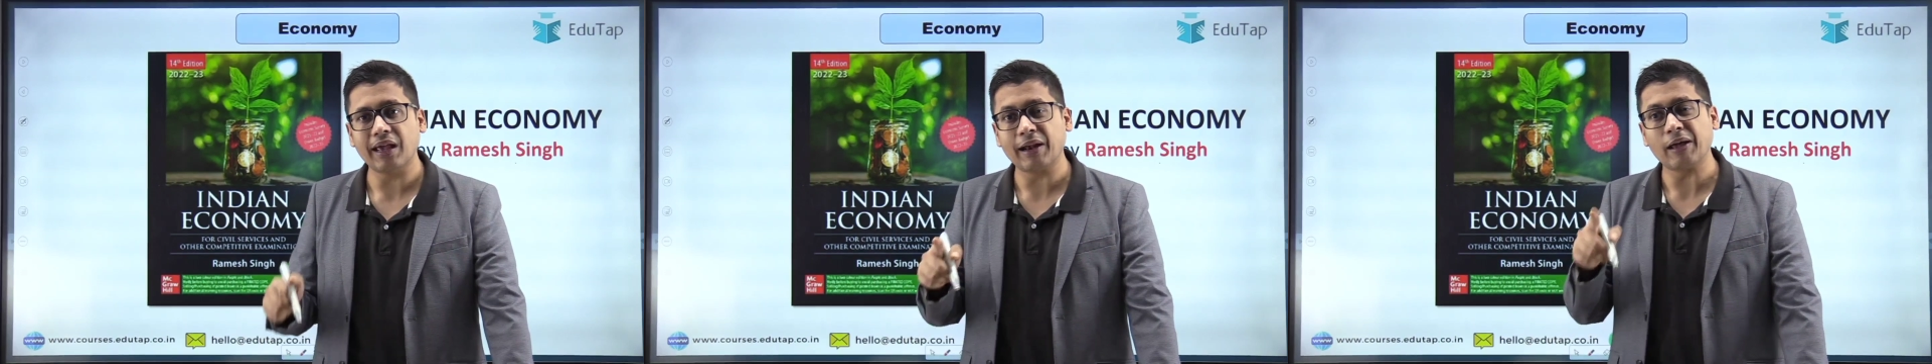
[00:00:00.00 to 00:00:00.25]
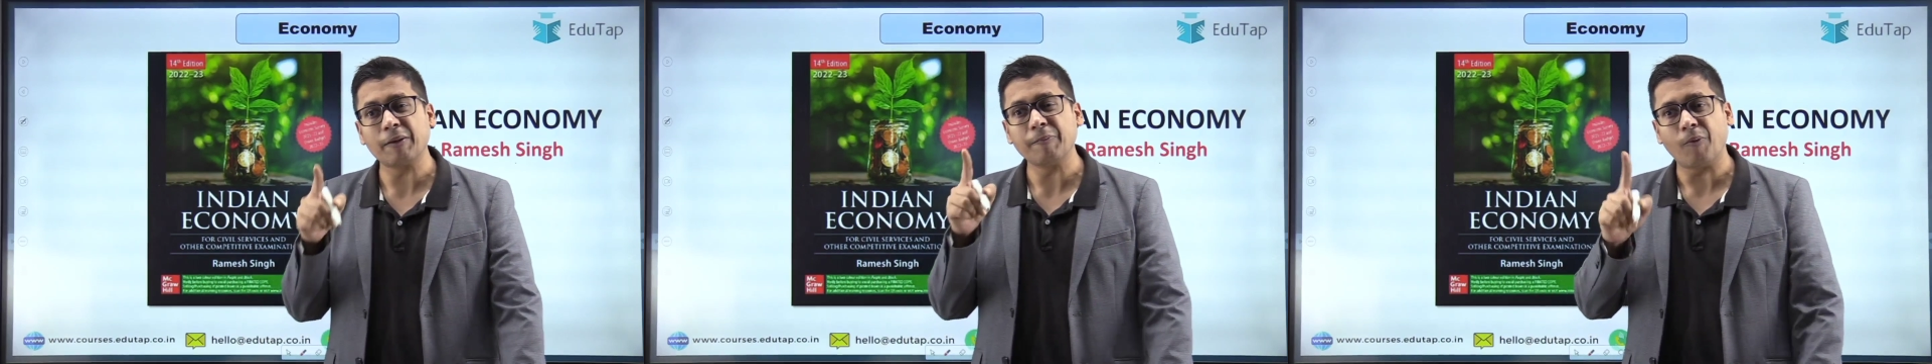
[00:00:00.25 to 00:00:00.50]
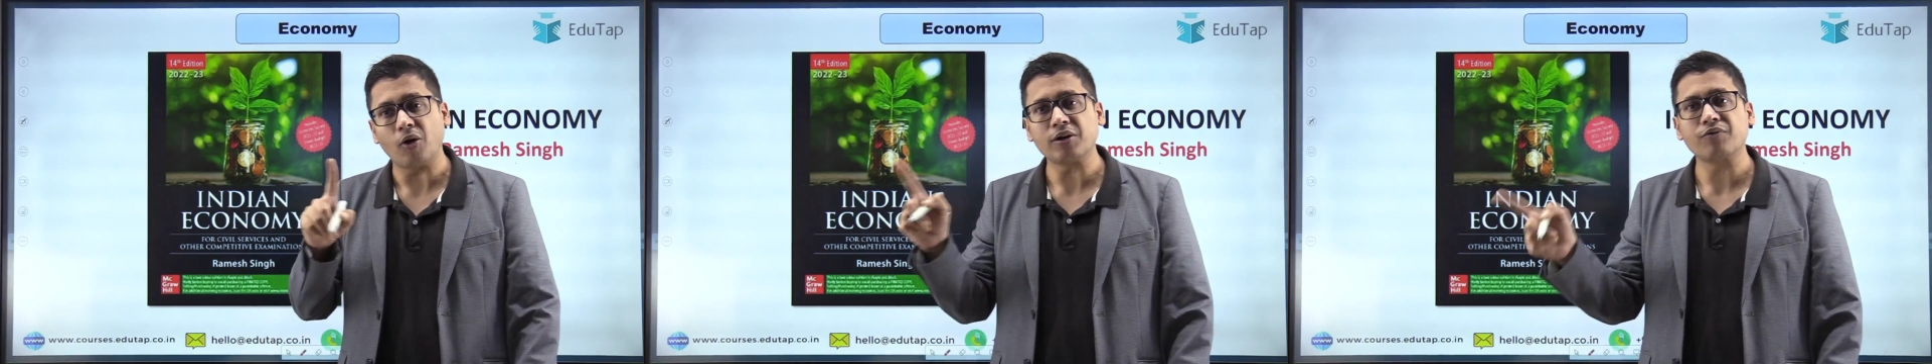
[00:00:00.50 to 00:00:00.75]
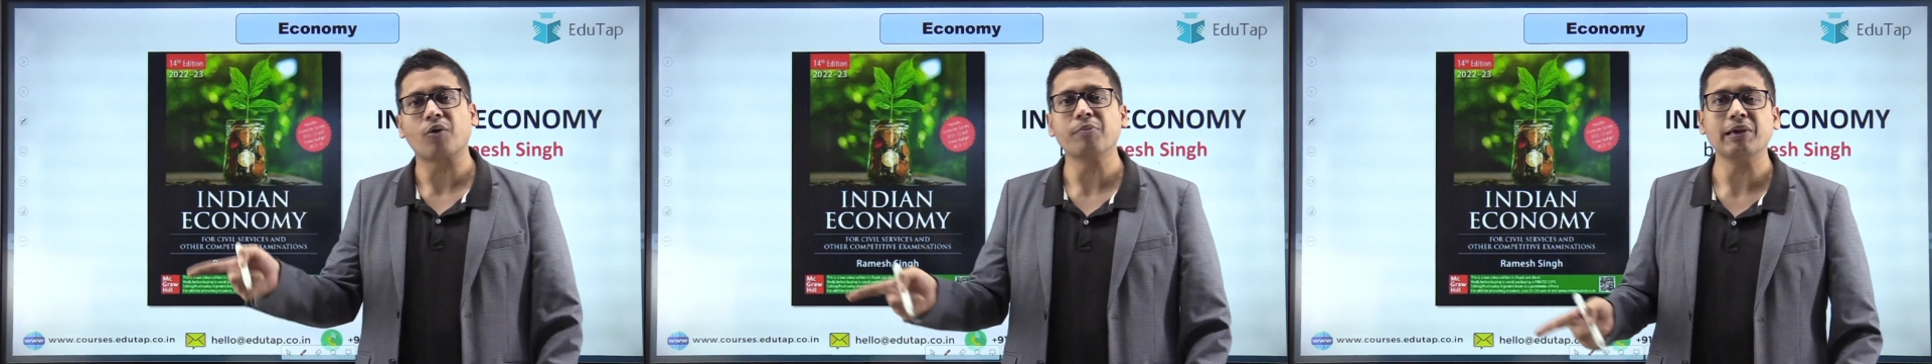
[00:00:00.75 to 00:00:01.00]
and are
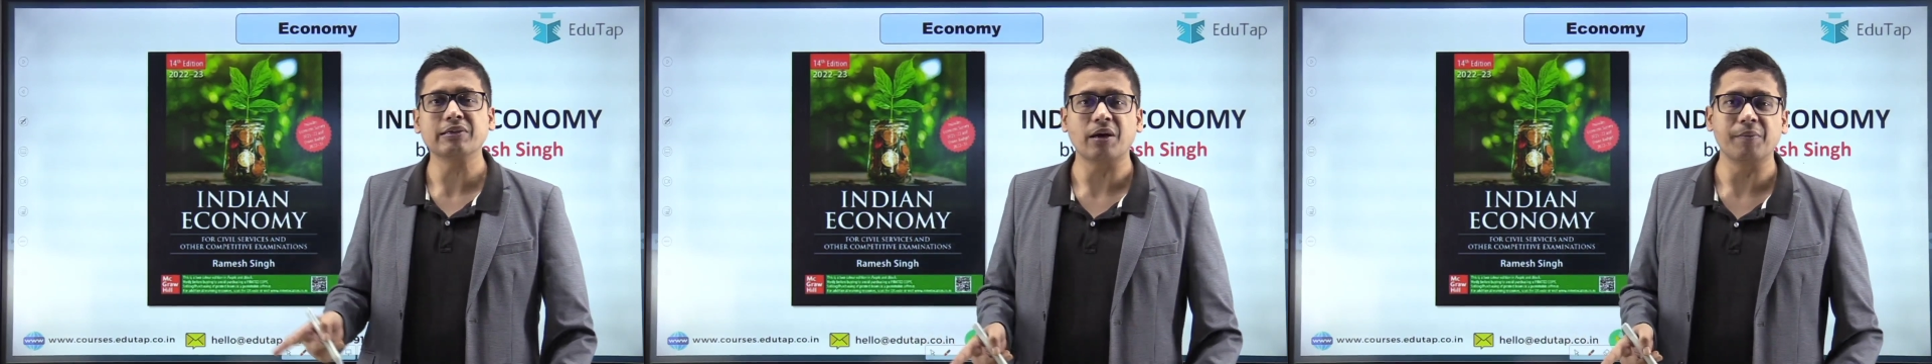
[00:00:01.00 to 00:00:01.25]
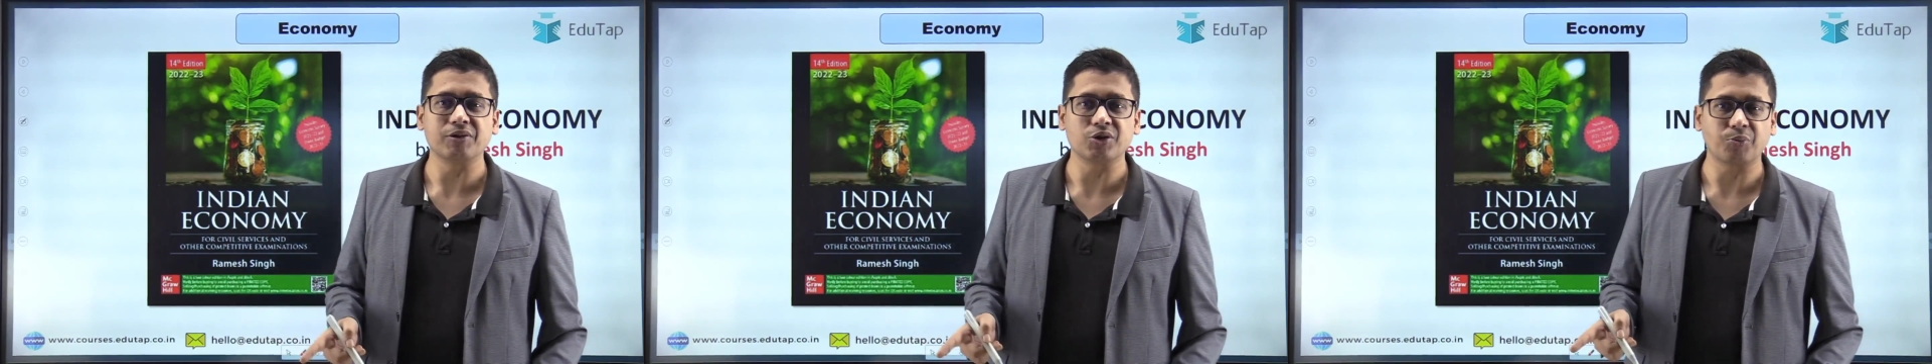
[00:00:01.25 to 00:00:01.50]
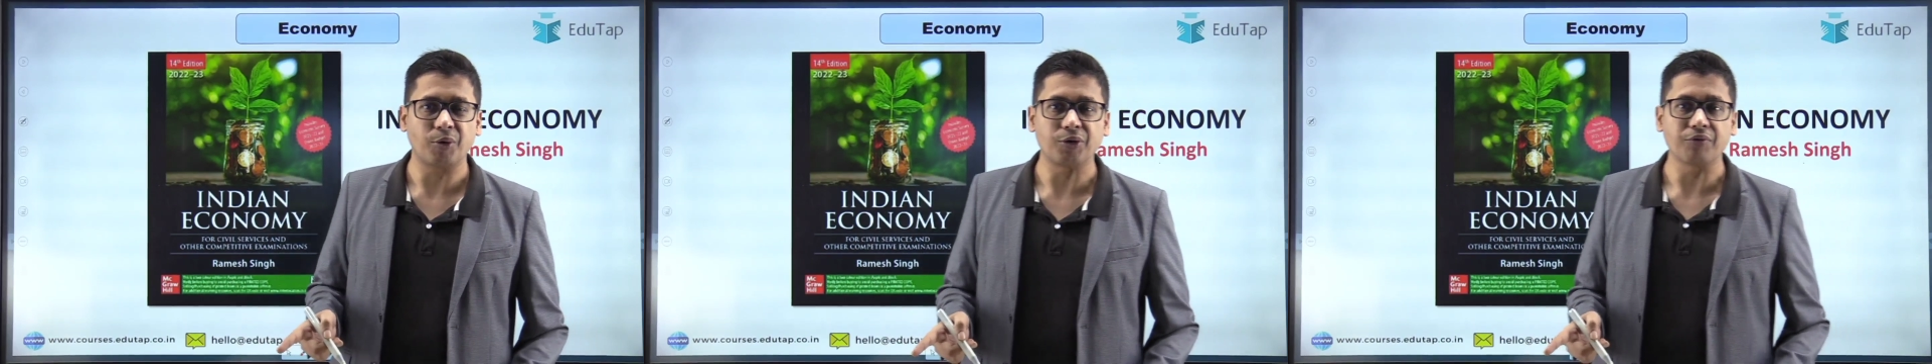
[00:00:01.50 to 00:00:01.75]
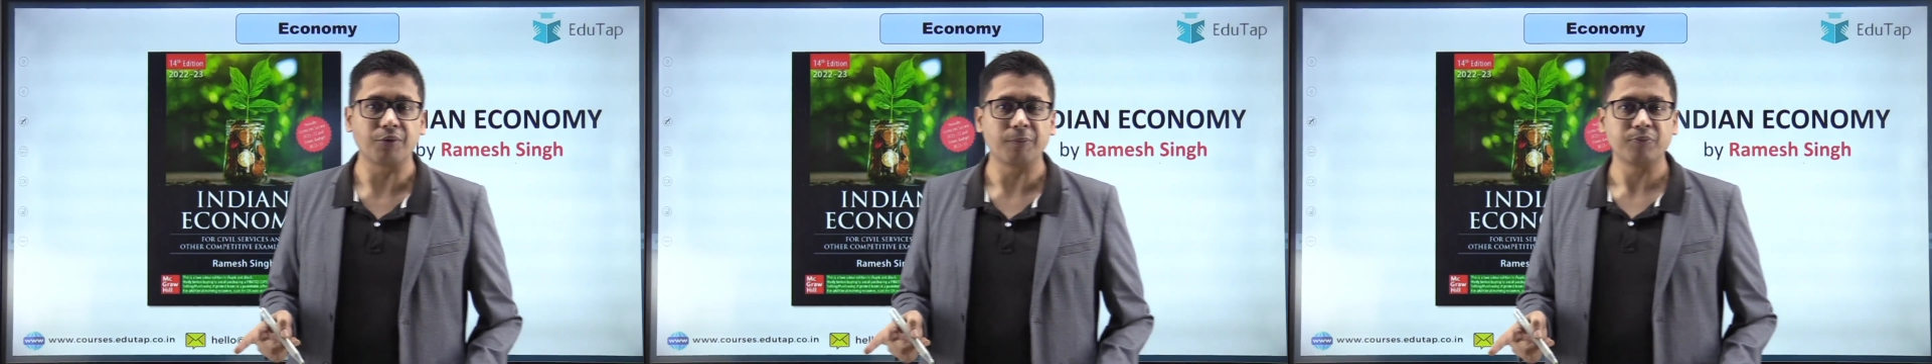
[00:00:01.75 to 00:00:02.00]
important from the examination point
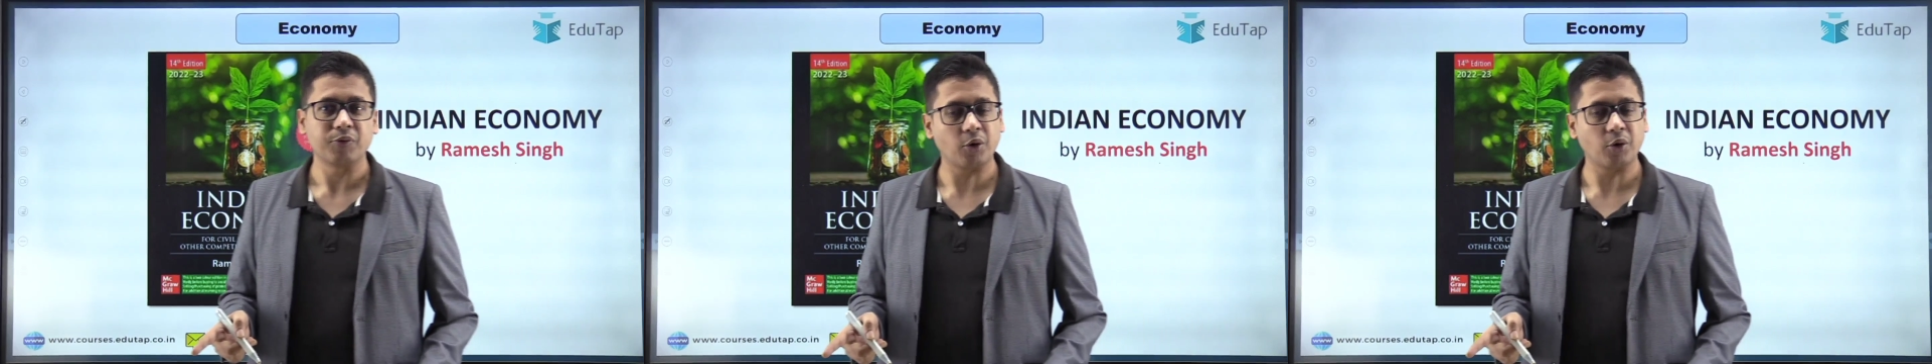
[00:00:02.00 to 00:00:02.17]
of view.